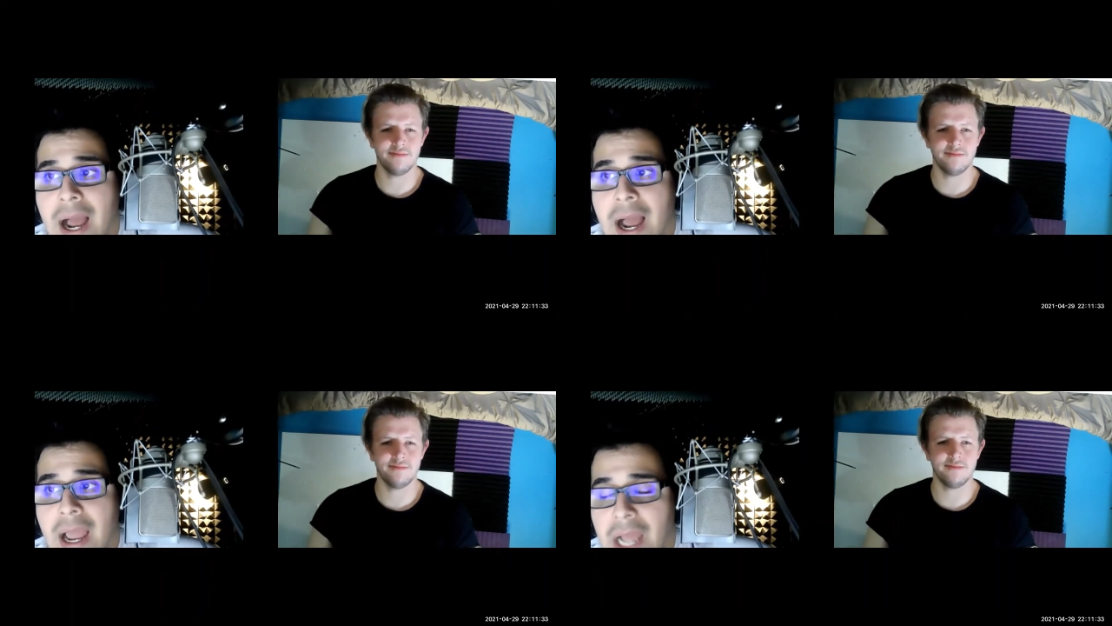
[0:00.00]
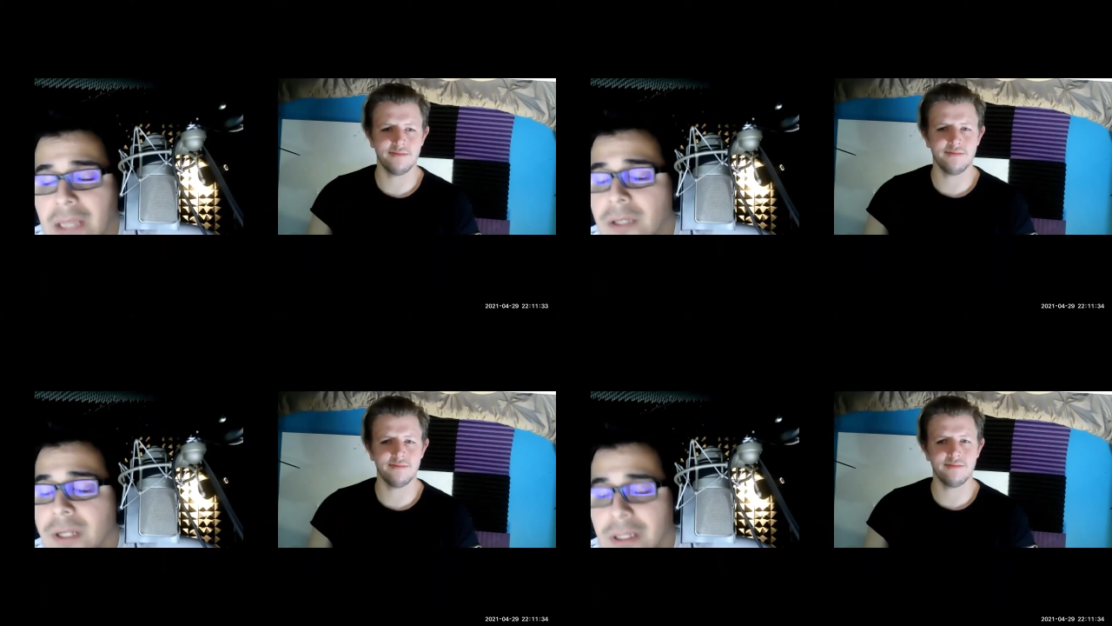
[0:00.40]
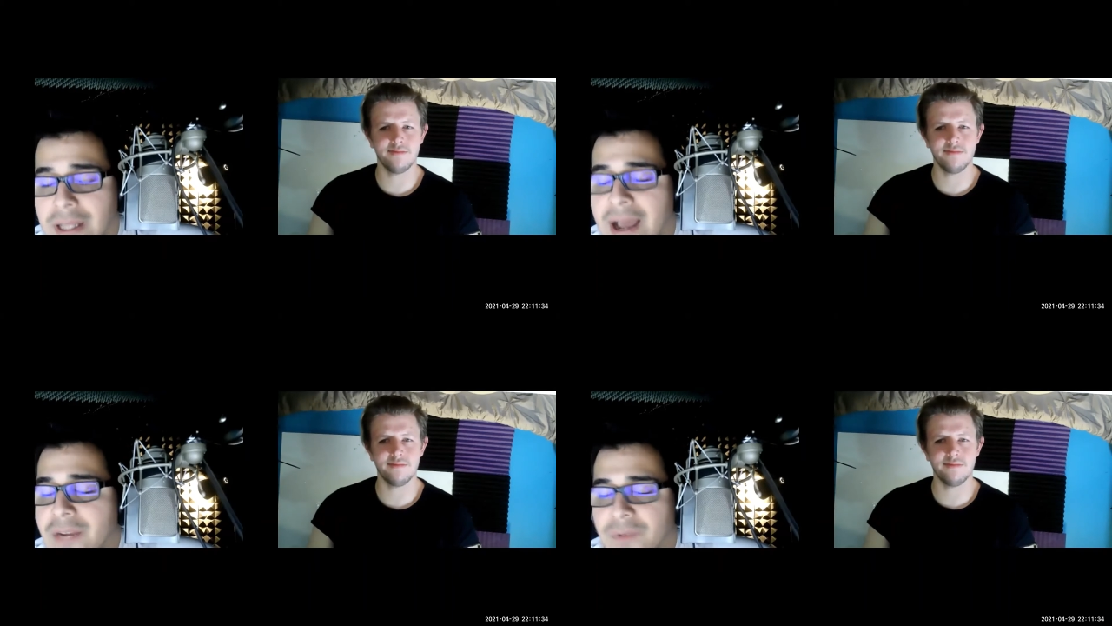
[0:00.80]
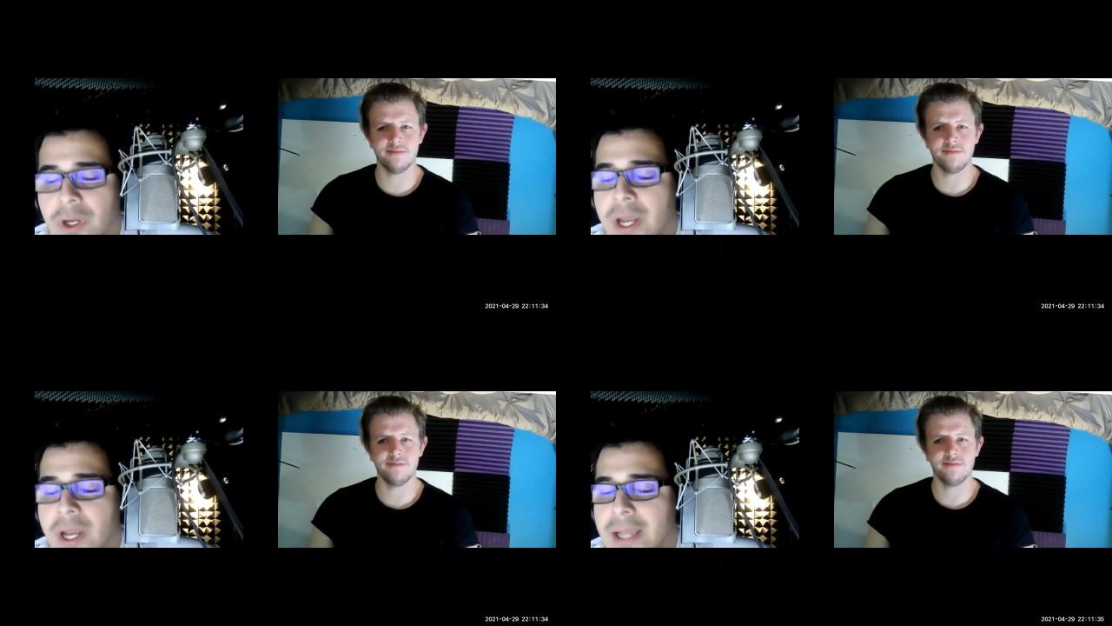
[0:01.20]
Speaker 1: I, I learned a lot of
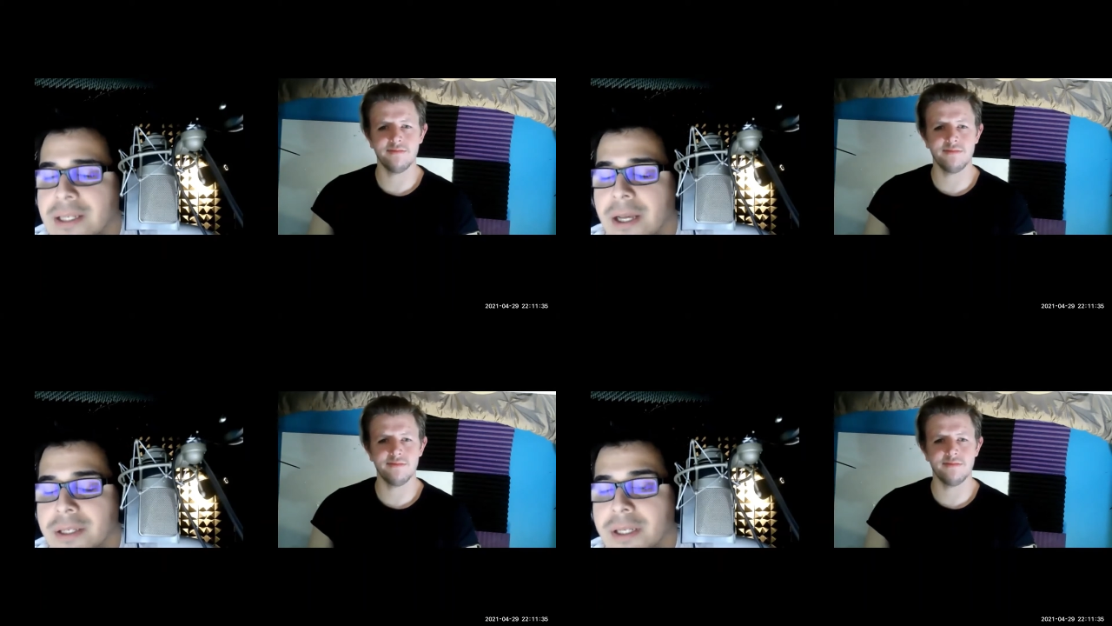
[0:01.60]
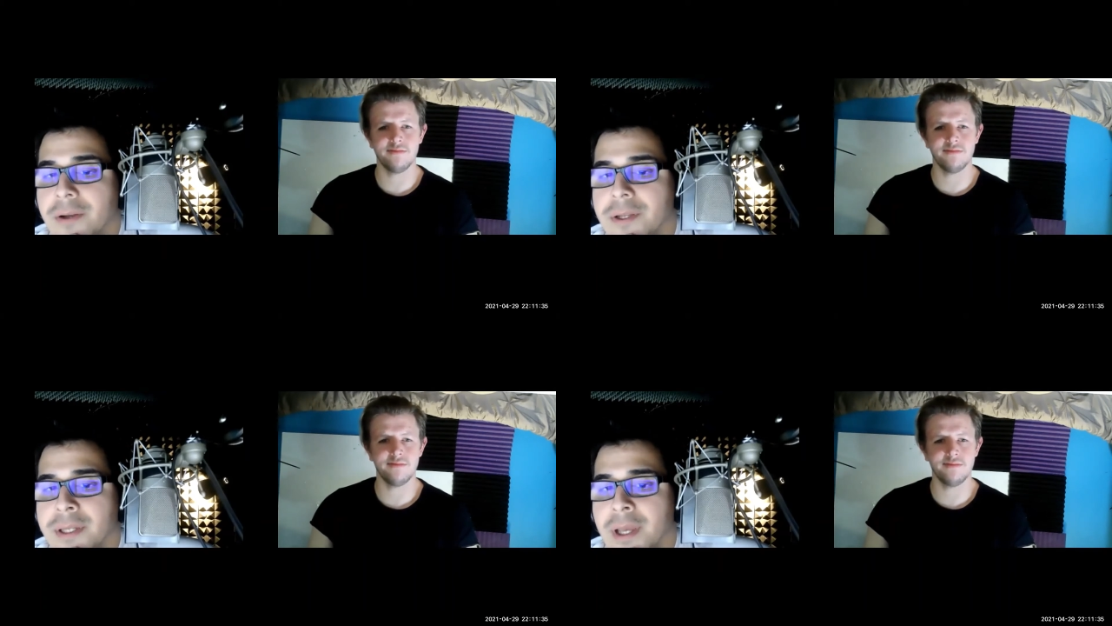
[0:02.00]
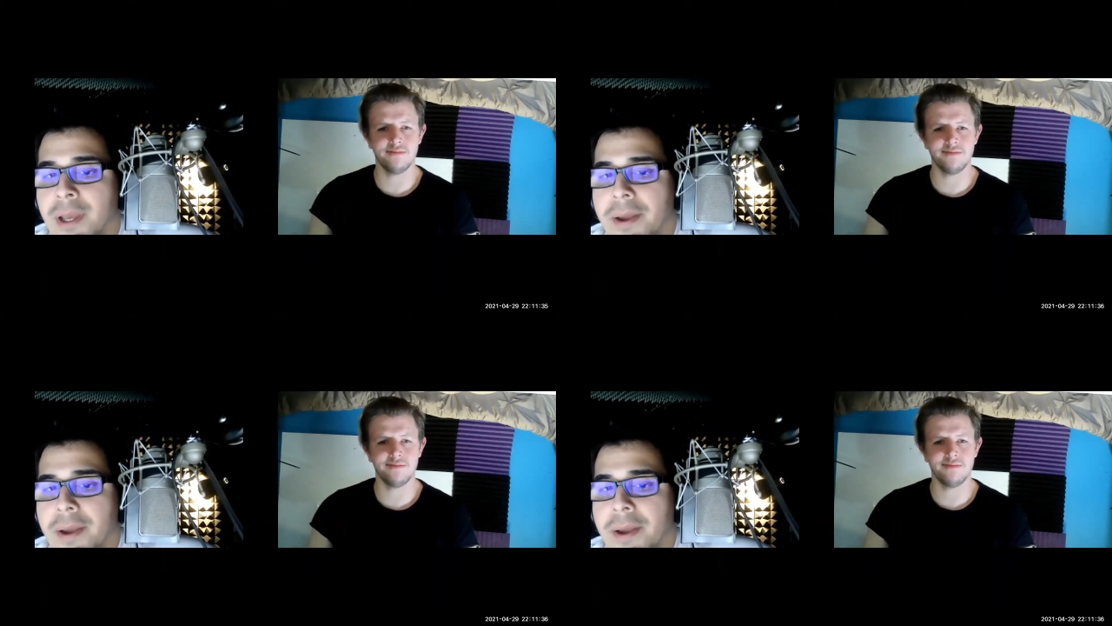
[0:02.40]
good excel skills